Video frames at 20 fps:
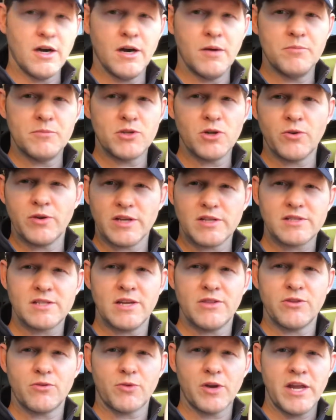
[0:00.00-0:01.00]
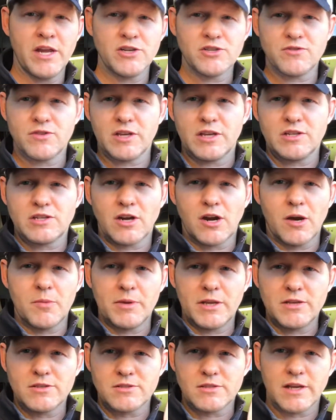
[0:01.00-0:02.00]
don't extend the range of the guitar
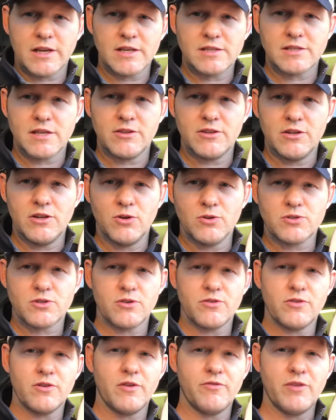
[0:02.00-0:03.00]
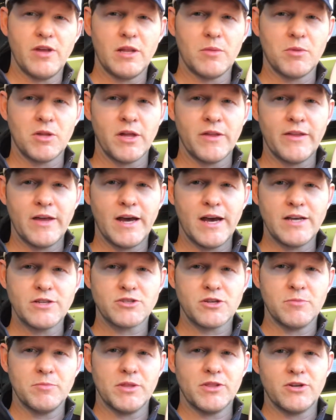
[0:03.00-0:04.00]
because, like I said, the notes are available on that high
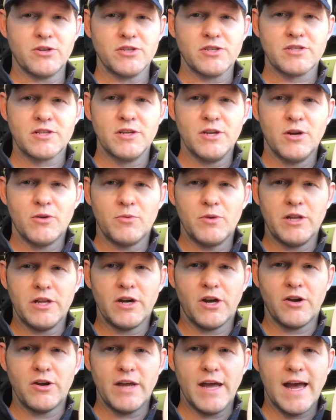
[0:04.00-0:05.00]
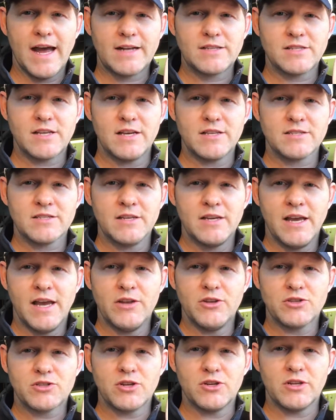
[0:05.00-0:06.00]
string, but they're just really hard to access, and
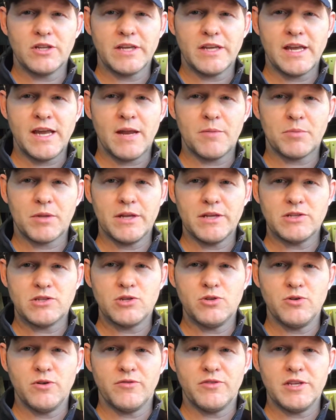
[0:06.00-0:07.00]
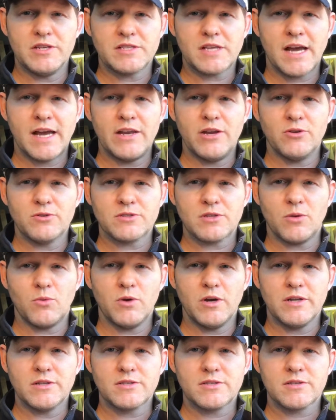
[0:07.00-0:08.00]
you certainly can't play 2 of these high notes at
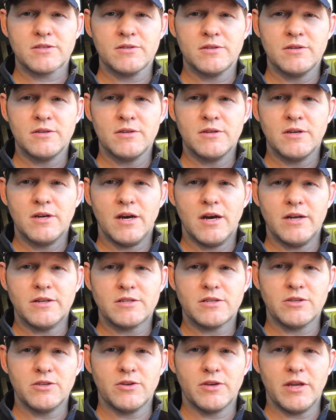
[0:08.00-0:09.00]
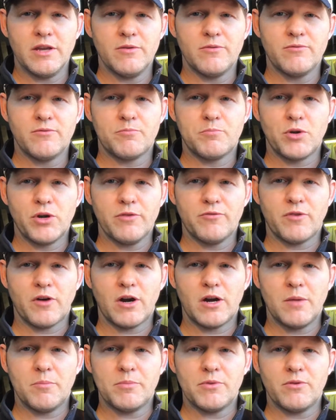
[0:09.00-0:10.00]
once until you get pretty
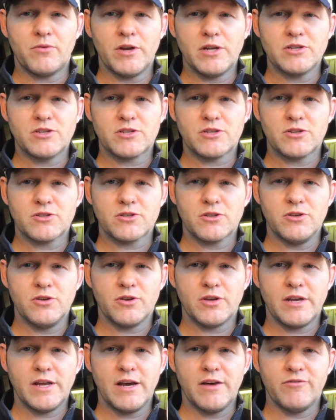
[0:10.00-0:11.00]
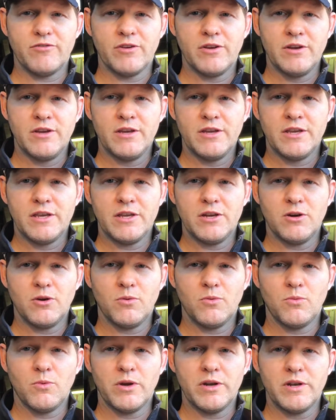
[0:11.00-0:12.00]
far up the register, so you can have
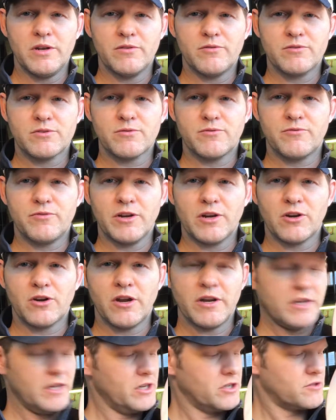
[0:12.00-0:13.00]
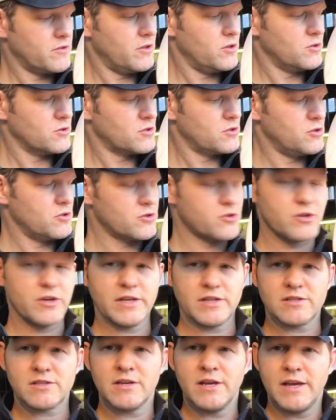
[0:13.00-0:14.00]
one finger on each of those 2
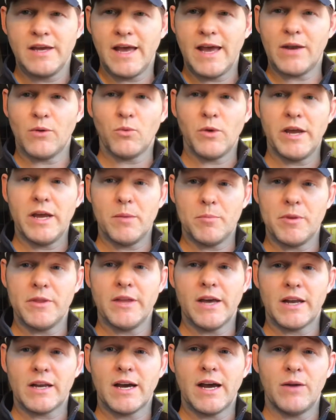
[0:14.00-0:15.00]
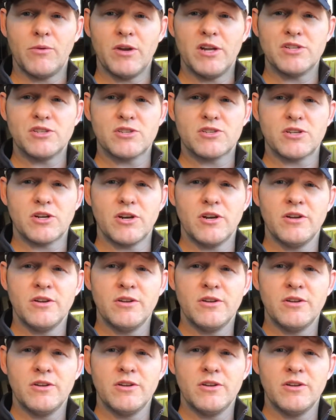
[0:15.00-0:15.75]
strings and way up in that high register